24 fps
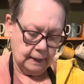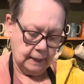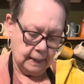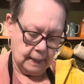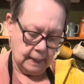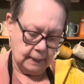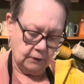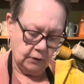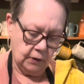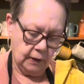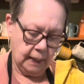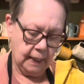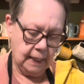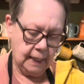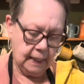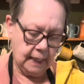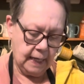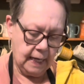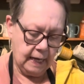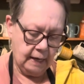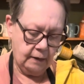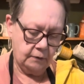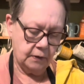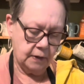I try to
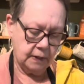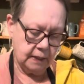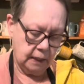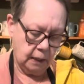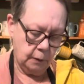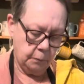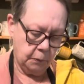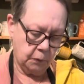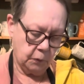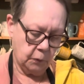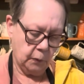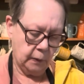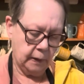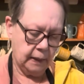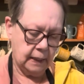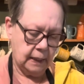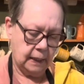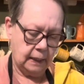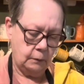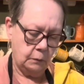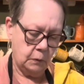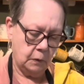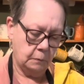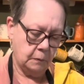have supper
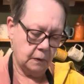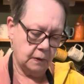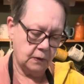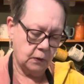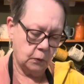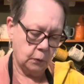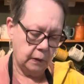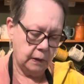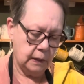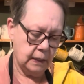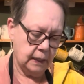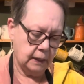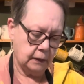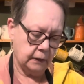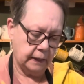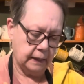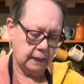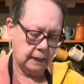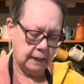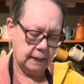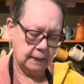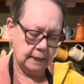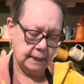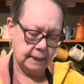ready when my sweet
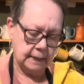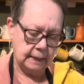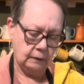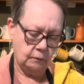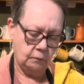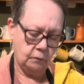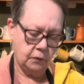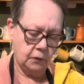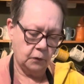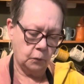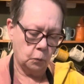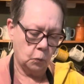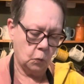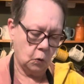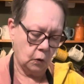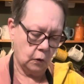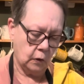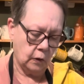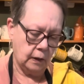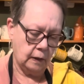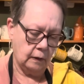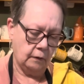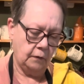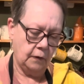Eric gets in from work
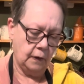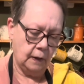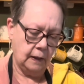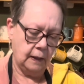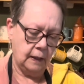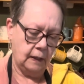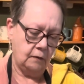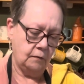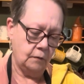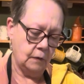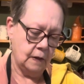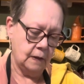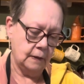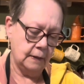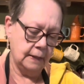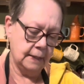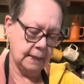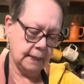of the evening.